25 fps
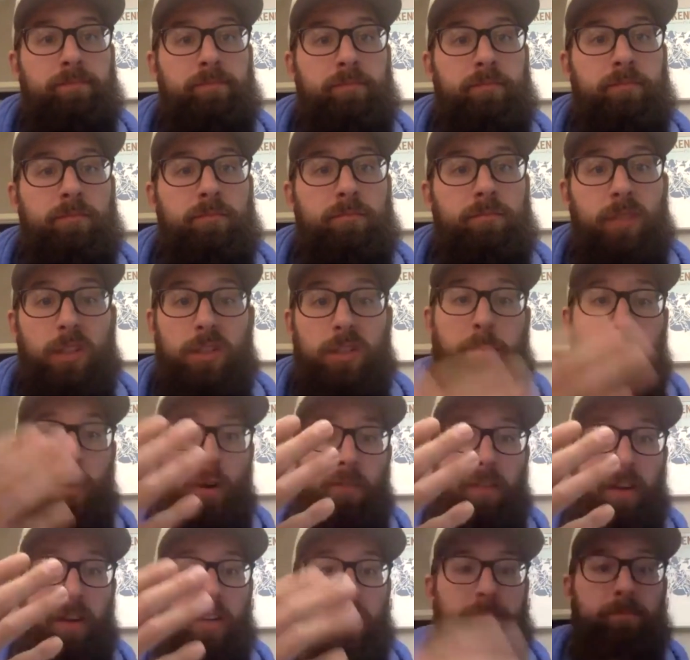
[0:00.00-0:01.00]
It's
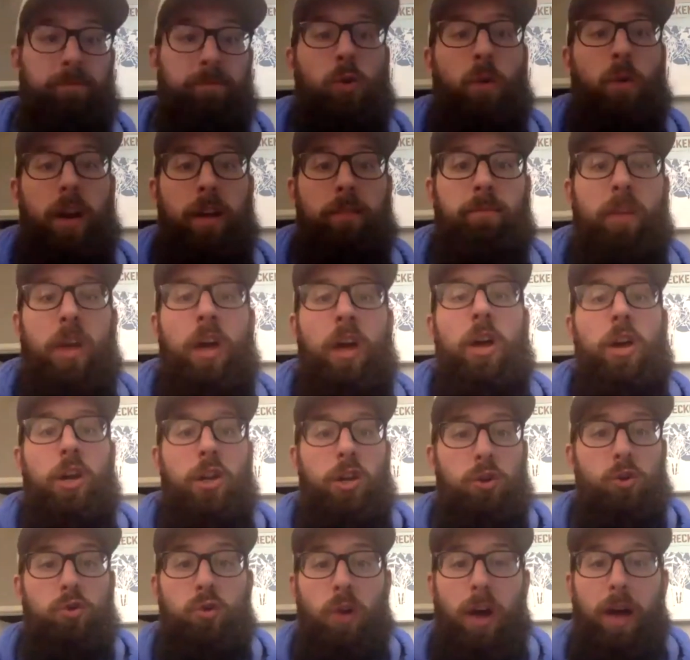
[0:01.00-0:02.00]
perfect. Great.
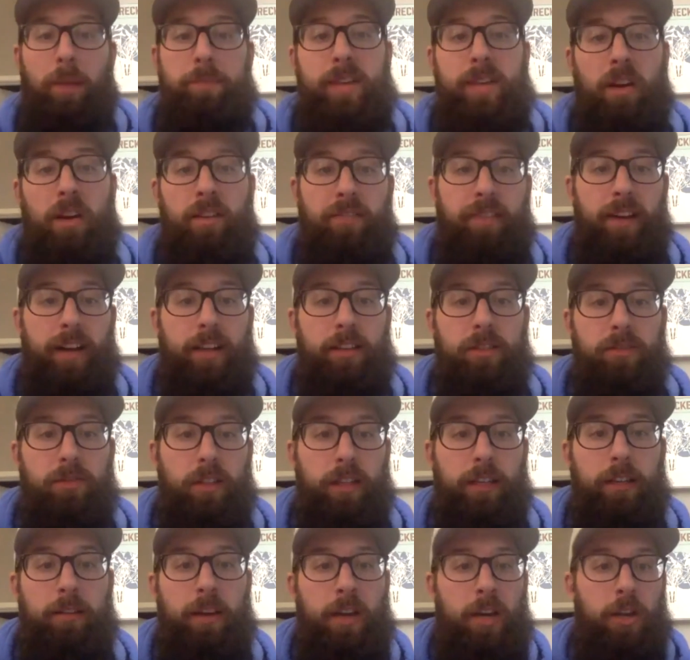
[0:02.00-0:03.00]
You drop down
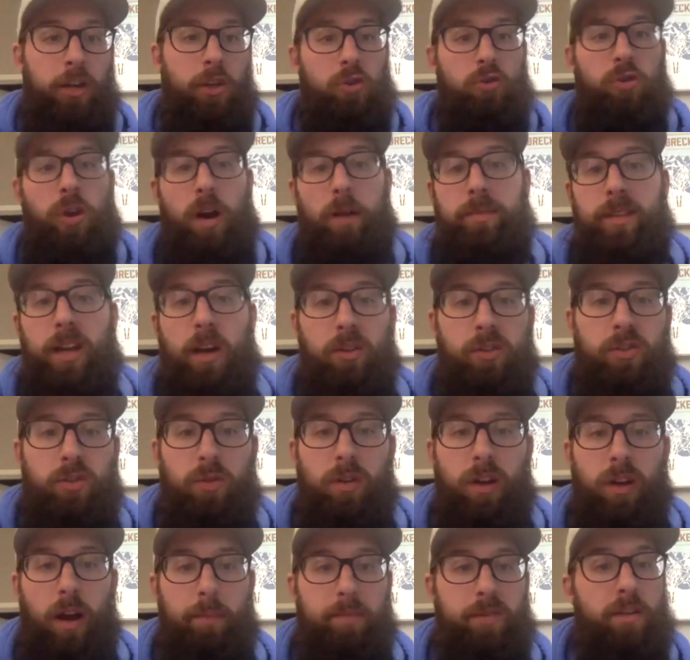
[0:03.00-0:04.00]
effectively. You drop down to an
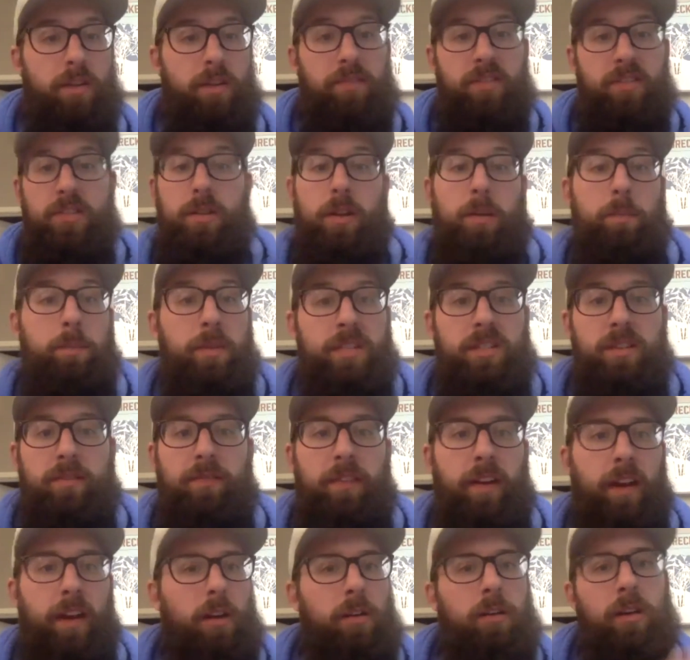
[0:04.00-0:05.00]
option. If it's at a busy
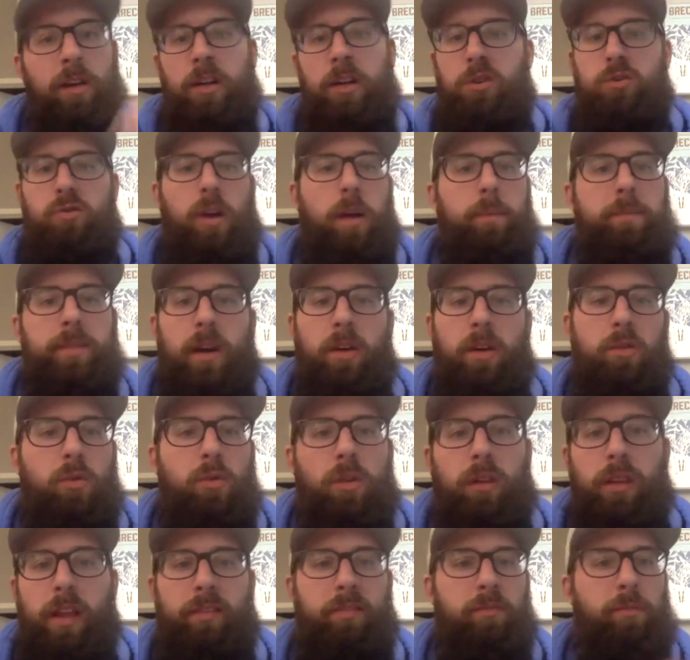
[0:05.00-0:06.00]
fair, drop down to an
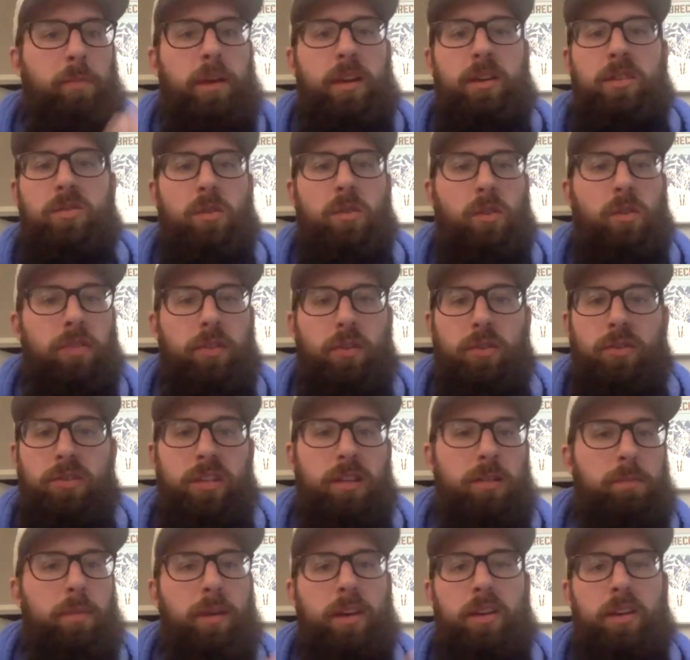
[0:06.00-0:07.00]
11 piece or a
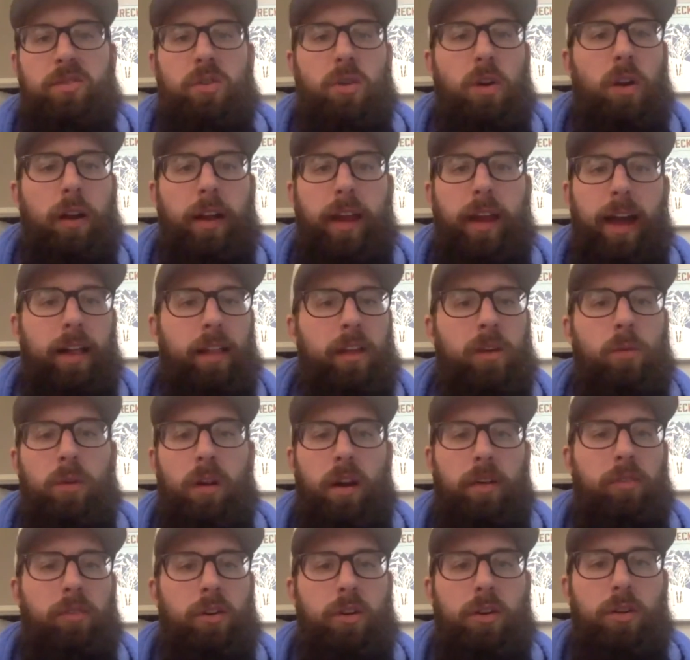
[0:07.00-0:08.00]
13 piece or a galley,
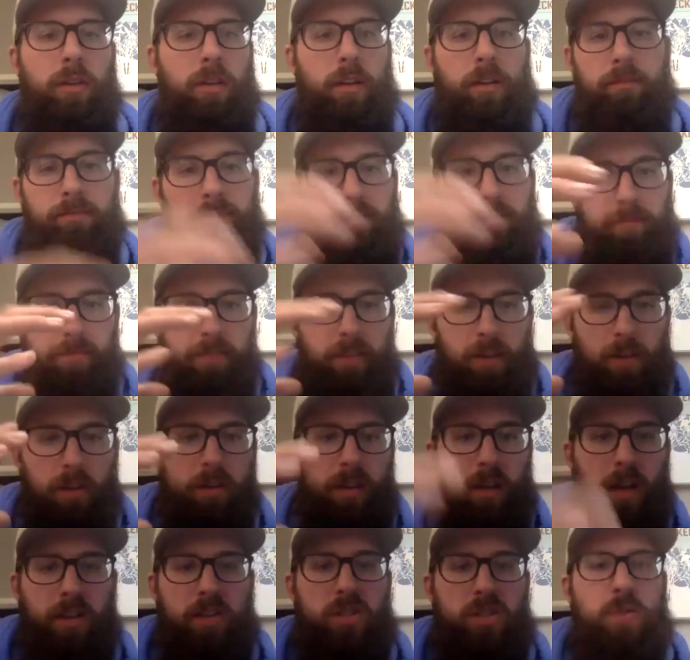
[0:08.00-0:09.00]
whatever you're going to feel the
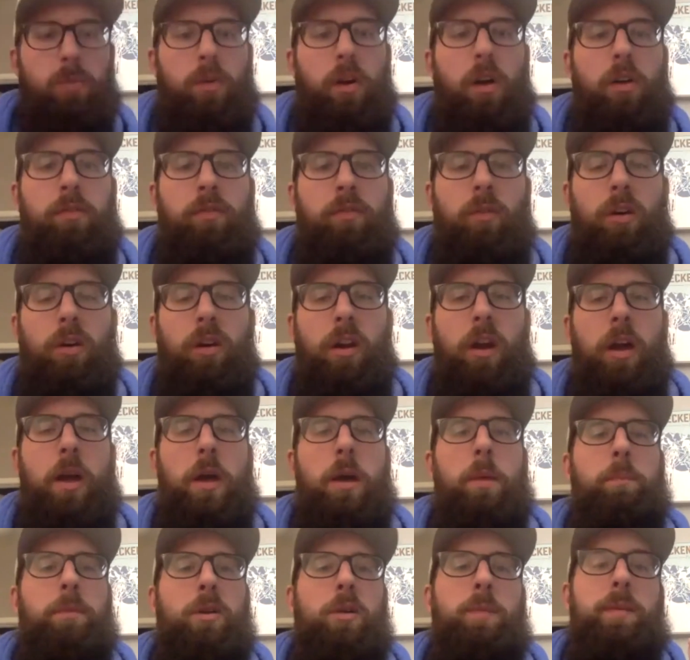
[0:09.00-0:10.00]
customer out for.
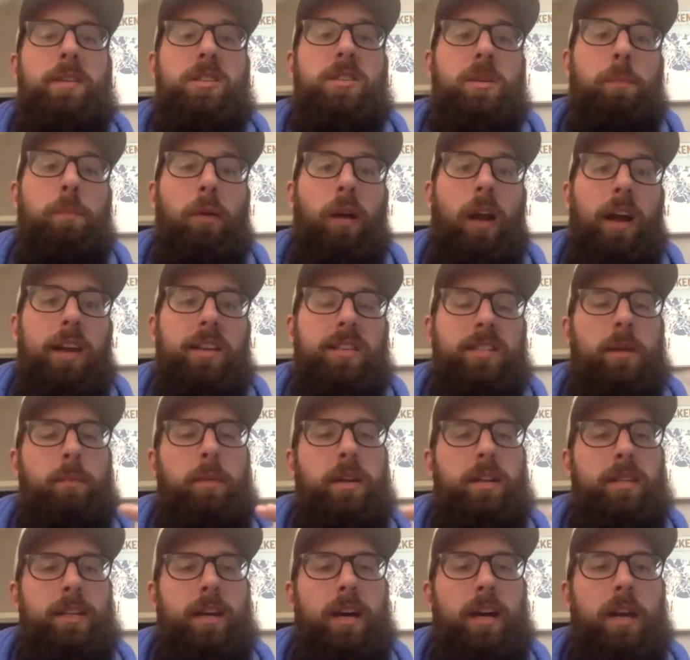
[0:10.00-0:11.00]
But you'd be surprised how many
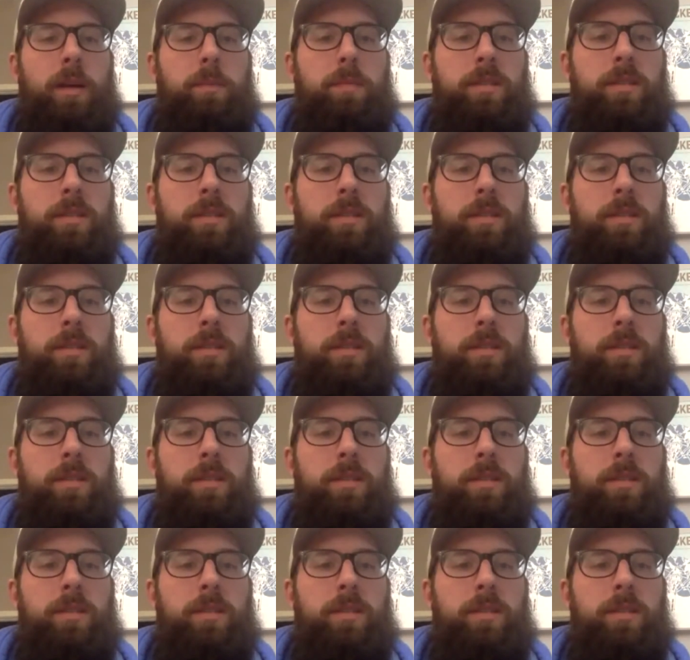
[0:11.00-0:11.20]
times